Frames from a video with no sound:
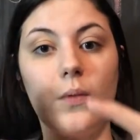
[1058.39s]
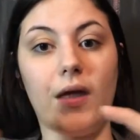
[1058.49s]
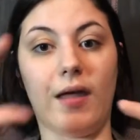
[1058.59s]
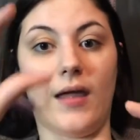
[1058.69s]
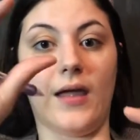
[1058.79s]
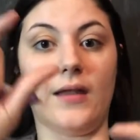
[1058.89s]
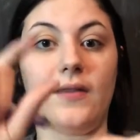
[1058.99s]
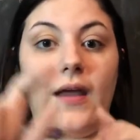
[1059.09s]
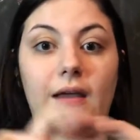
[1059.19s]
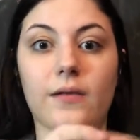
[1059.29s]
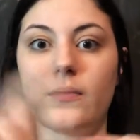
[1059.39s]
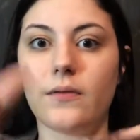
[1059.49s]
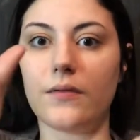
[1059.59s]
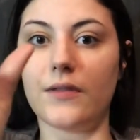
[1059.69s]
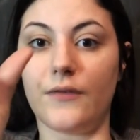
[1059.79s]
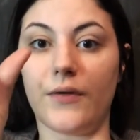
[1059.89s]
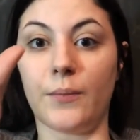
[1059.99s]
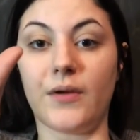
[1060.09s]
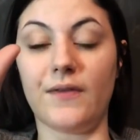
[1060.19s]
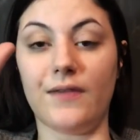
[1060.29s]
and like different
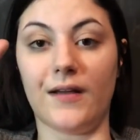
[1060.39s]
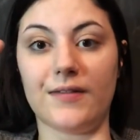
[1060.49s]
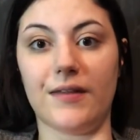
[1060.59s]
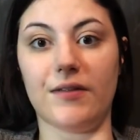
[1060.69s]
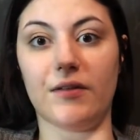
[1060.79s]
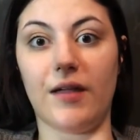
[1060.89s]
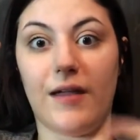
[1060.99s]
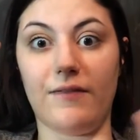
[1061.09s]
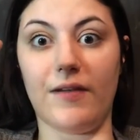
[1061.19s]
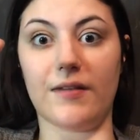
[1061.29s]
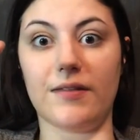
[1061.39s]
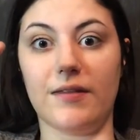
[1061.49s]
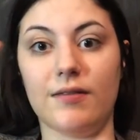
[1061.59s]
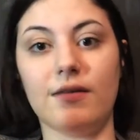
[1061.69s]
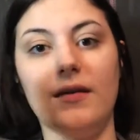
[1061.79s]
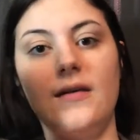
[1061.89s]
prefixes, affixes.